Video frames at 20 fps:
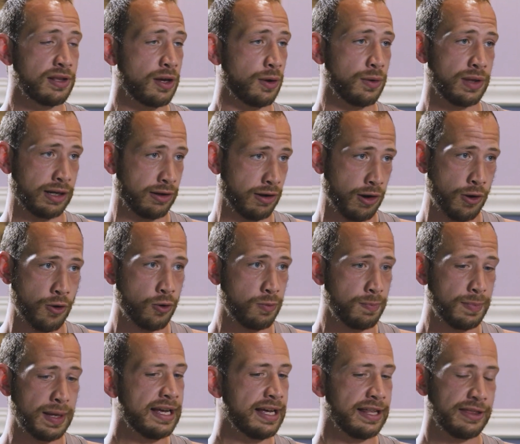Even though they're
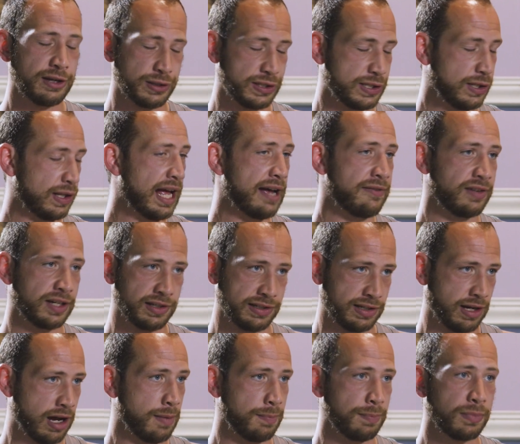home, they're still
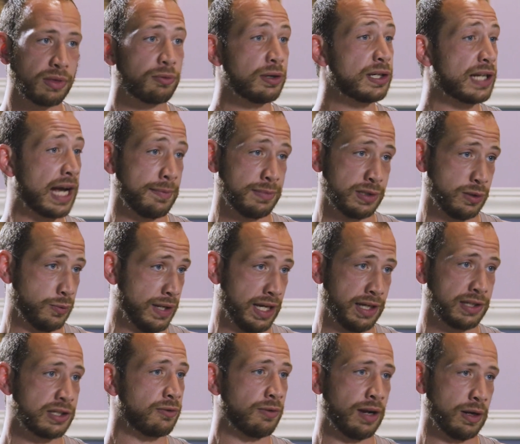having us come 3
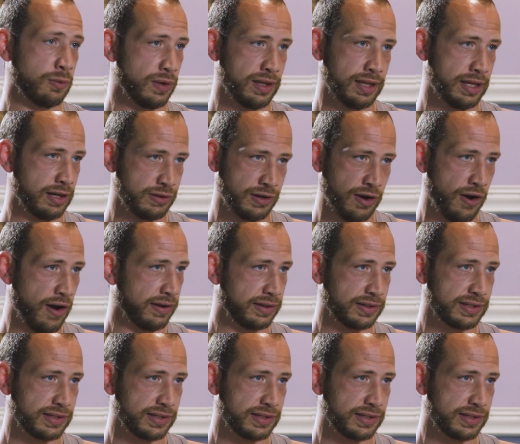times a week to run with their